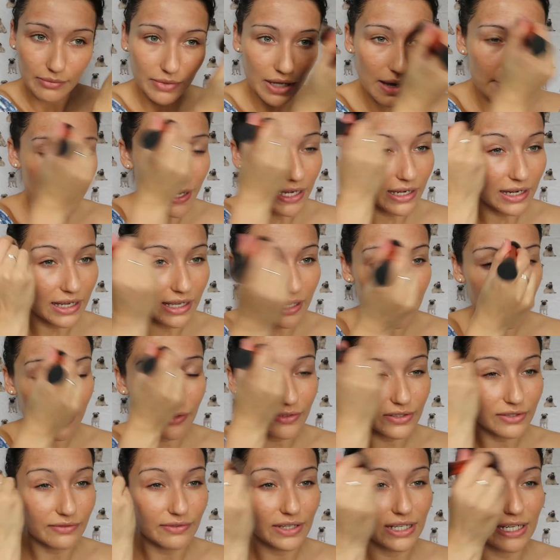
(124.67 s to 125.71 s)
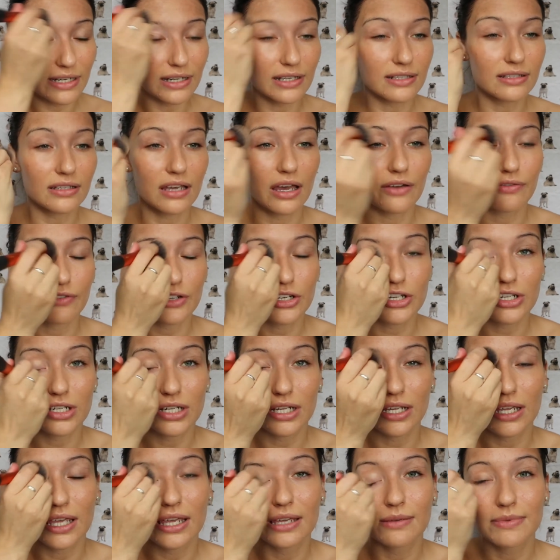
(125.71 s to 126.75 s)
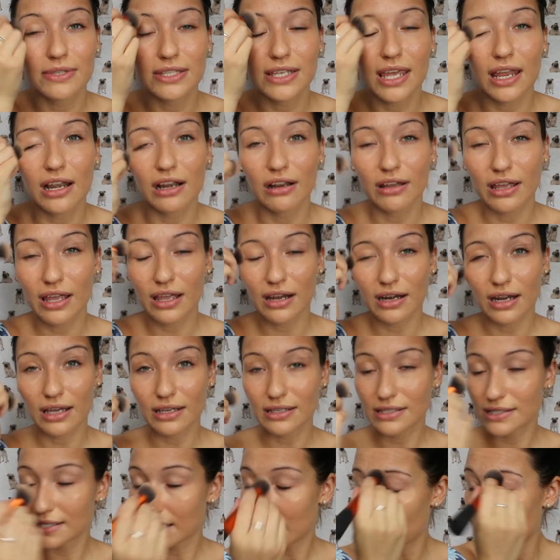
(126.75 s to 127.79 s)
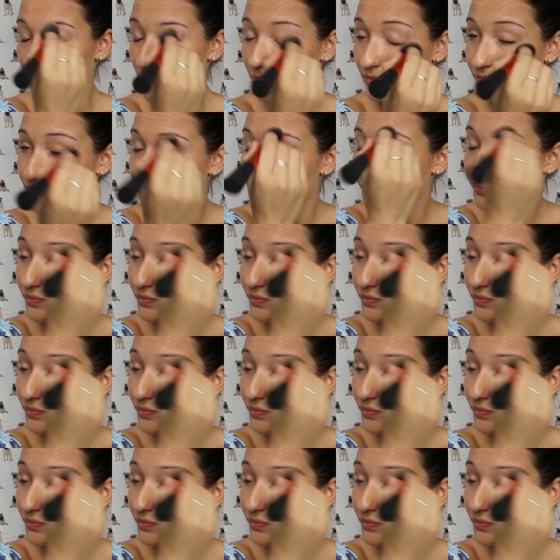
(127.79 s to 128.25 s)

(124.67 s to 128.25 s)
But I mean, it gives a really nice coverage and it keeps skin looking like skin.